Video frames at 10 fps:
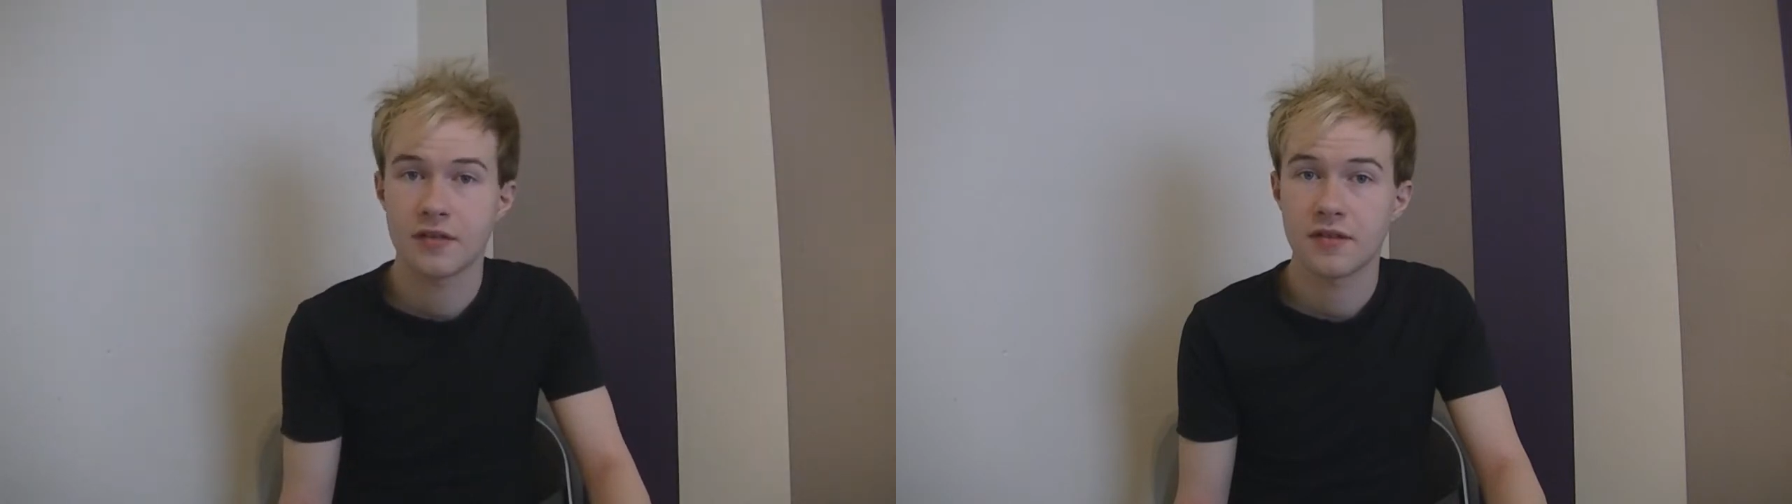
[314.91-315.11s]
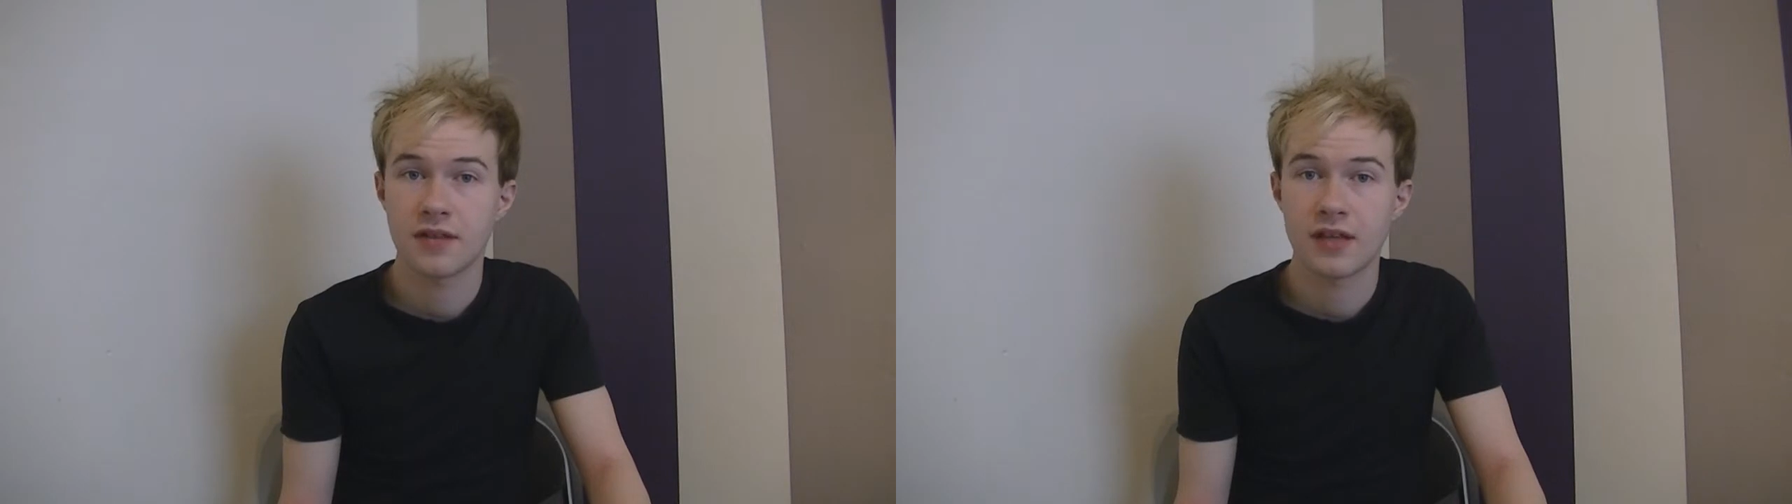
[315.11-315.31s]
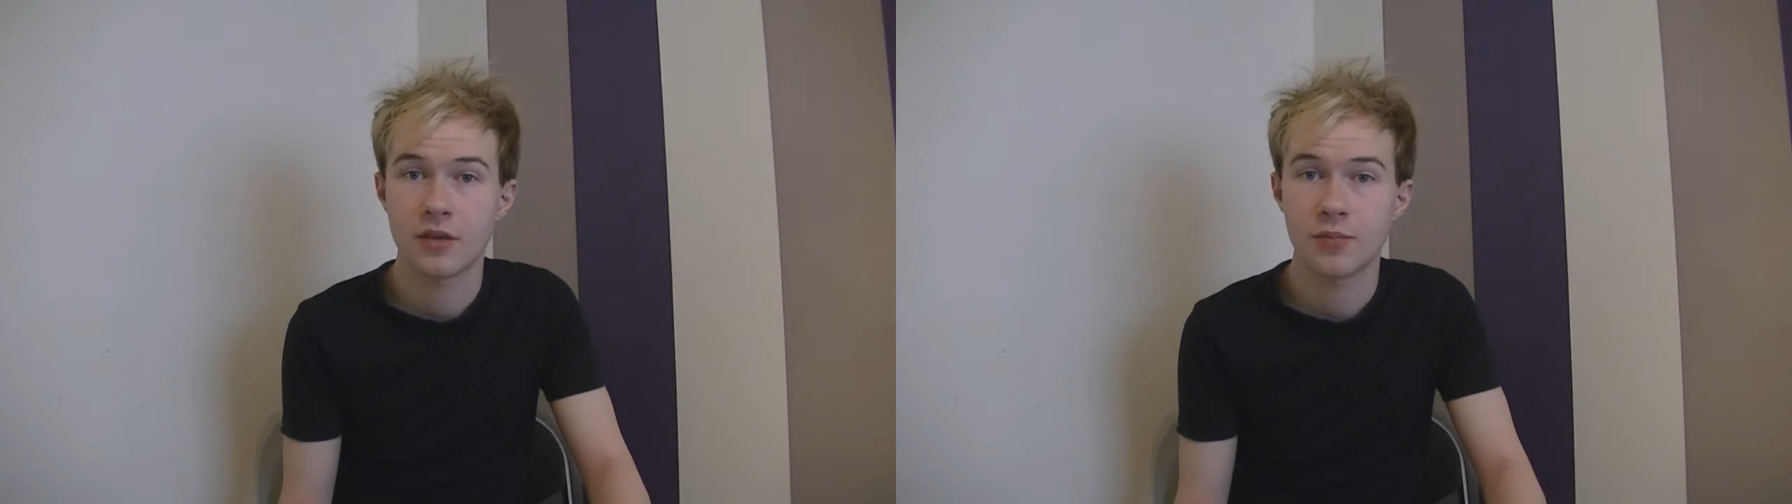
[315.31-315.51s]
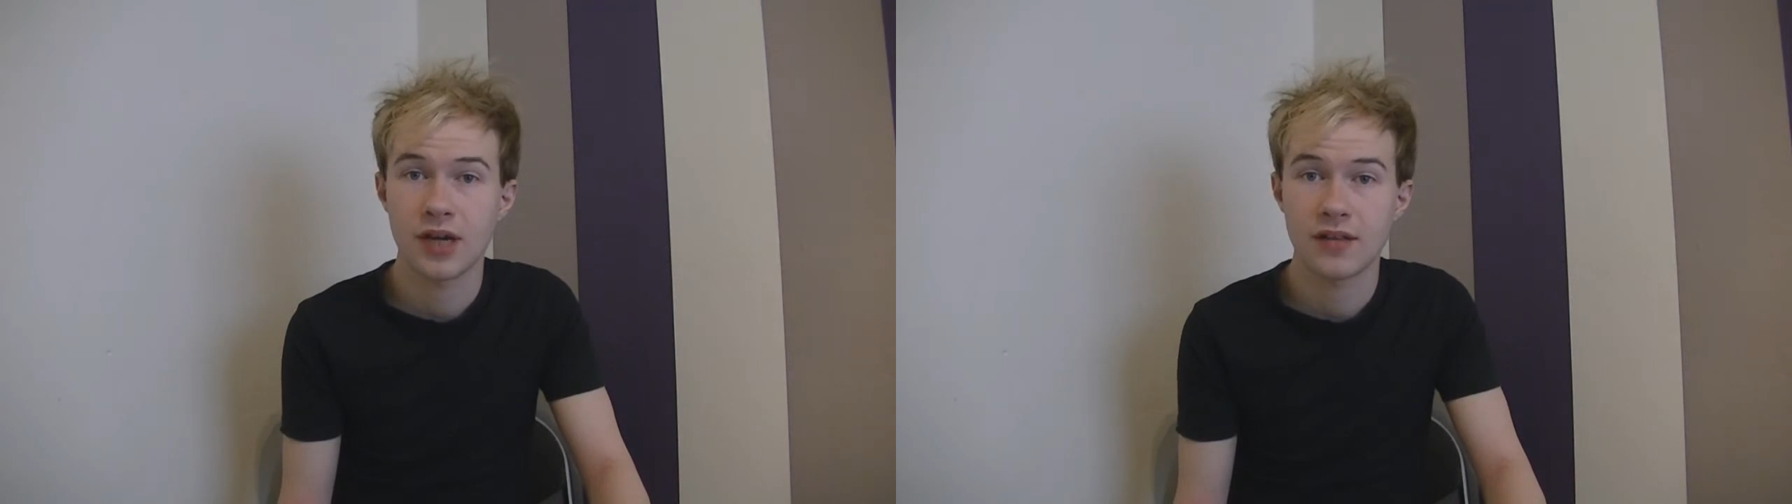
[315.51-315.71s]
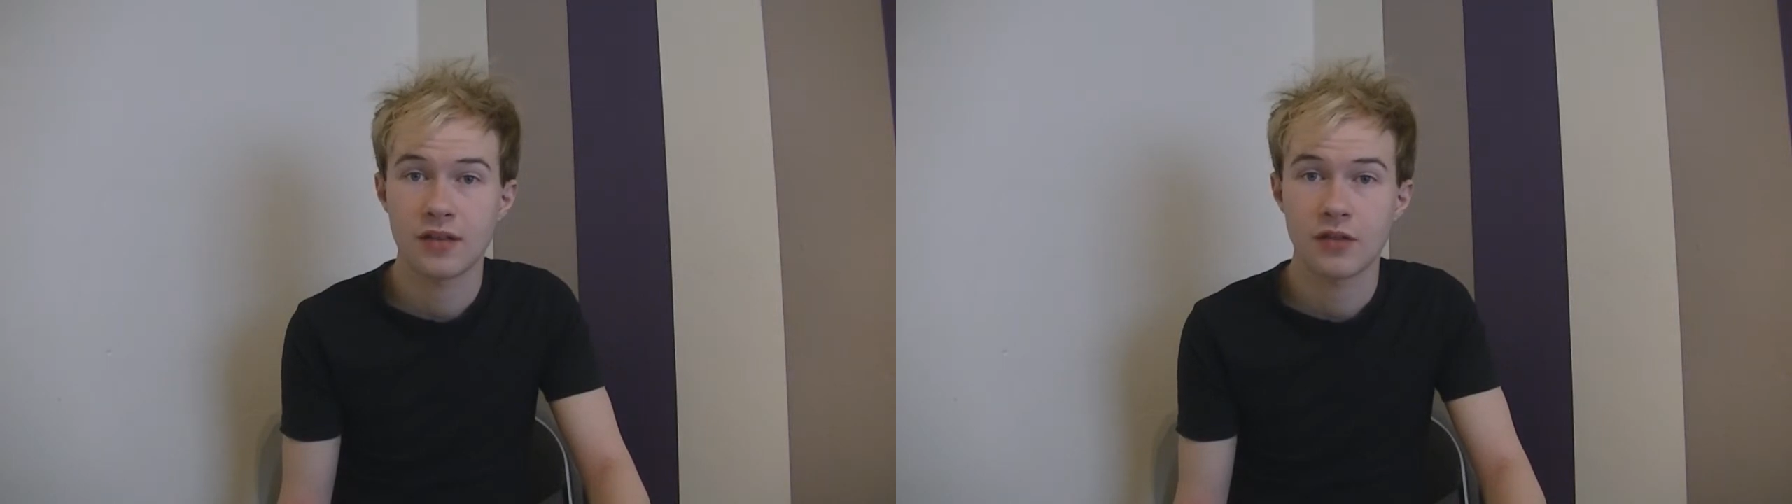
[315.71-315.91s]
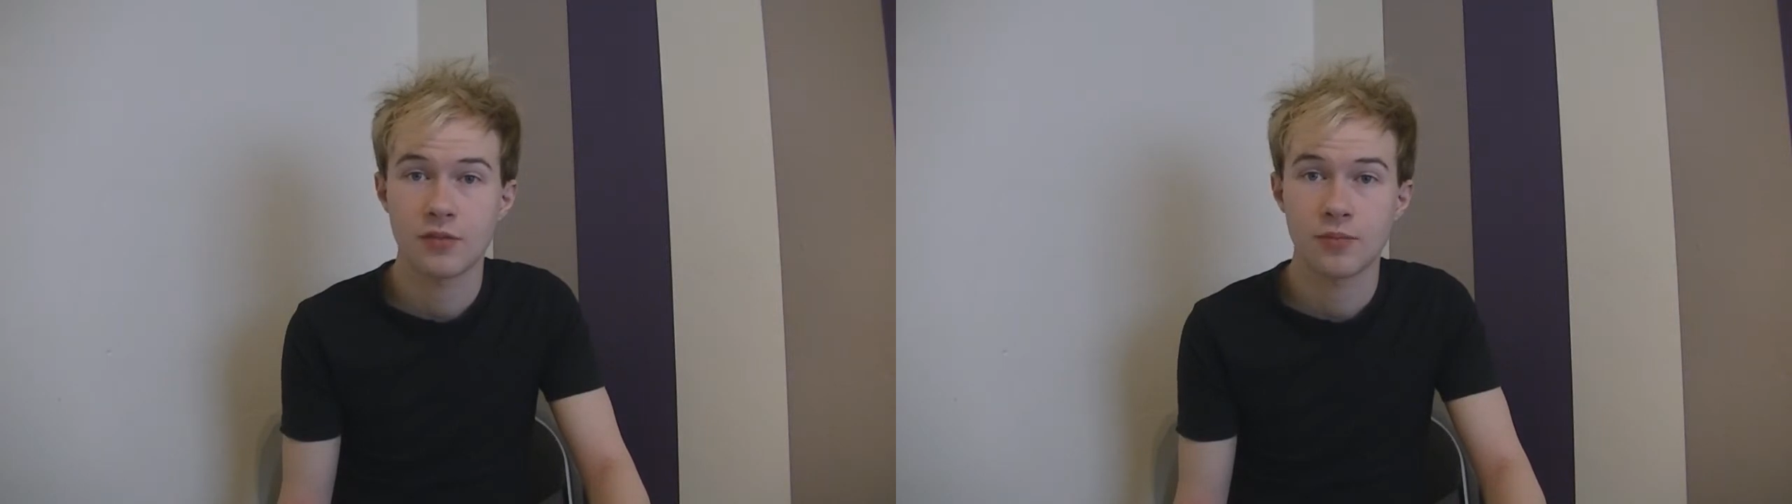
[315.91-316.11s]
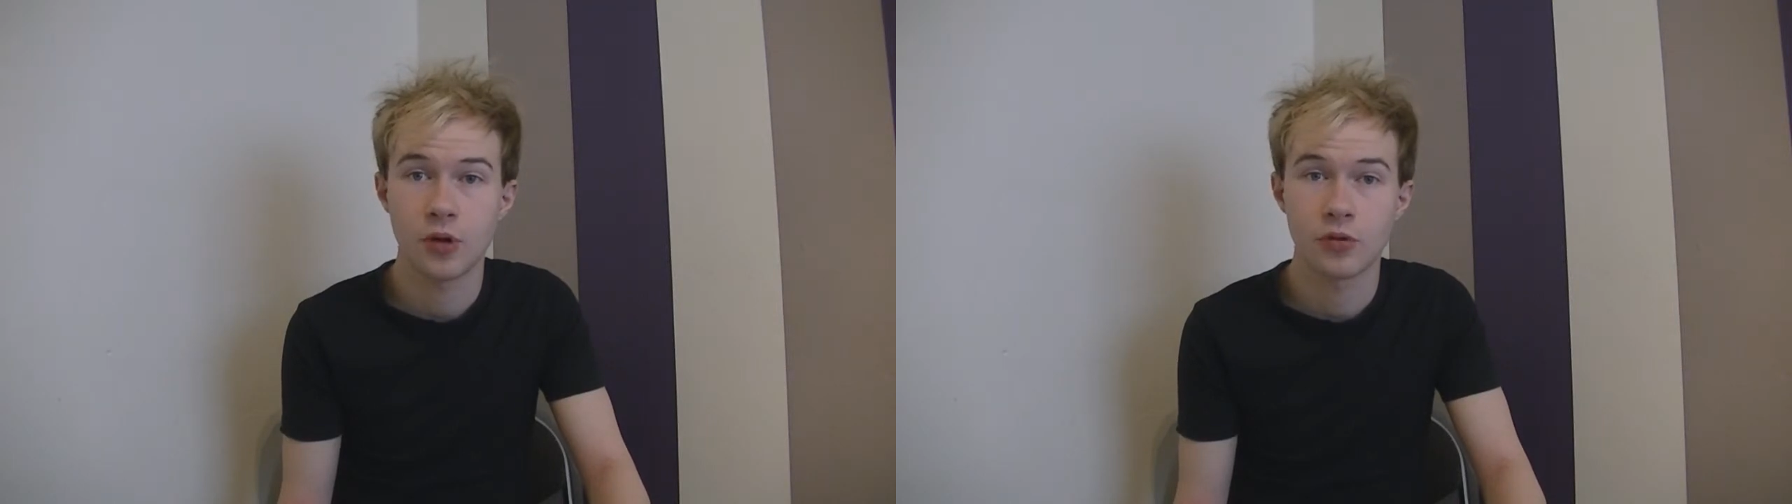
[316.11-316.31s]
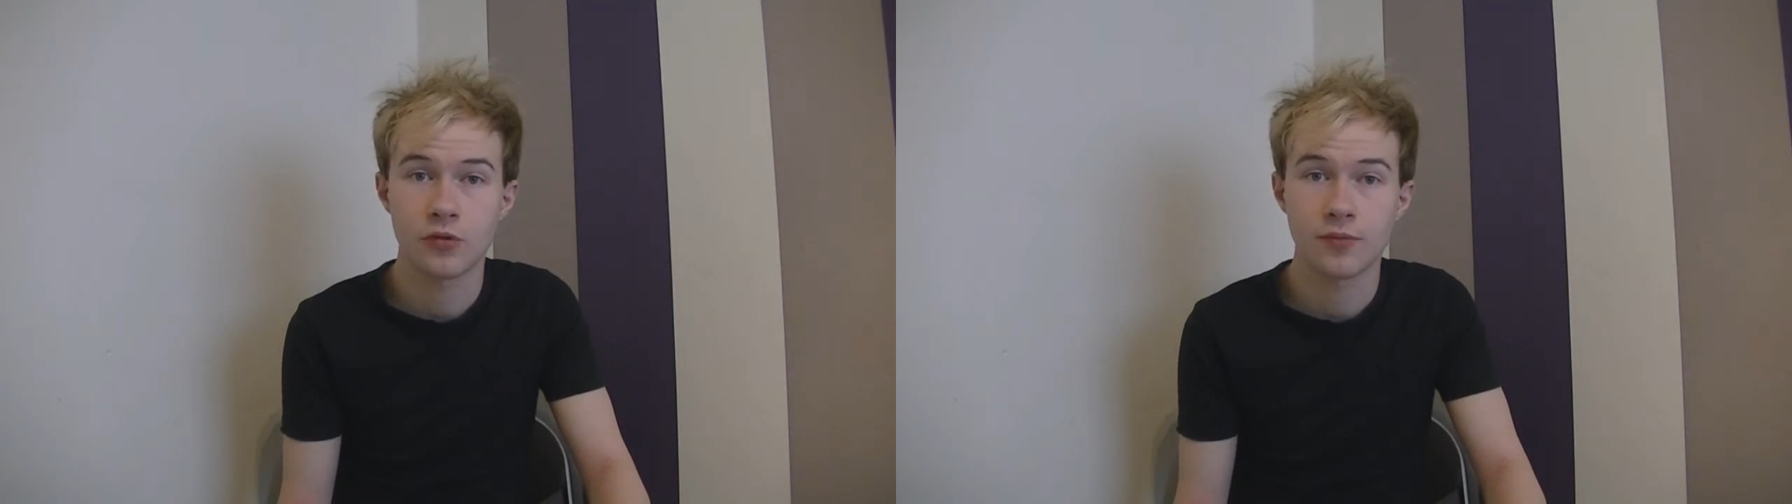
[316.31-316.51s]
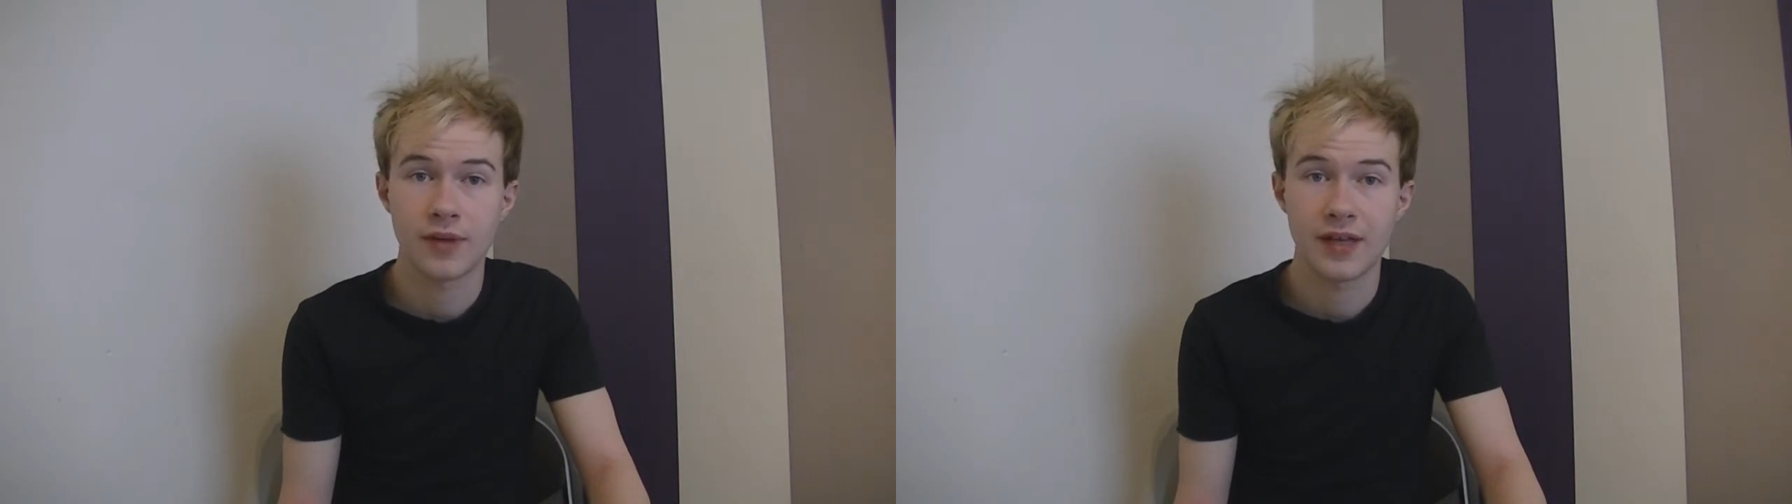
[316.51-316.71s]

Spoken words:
said the practice posed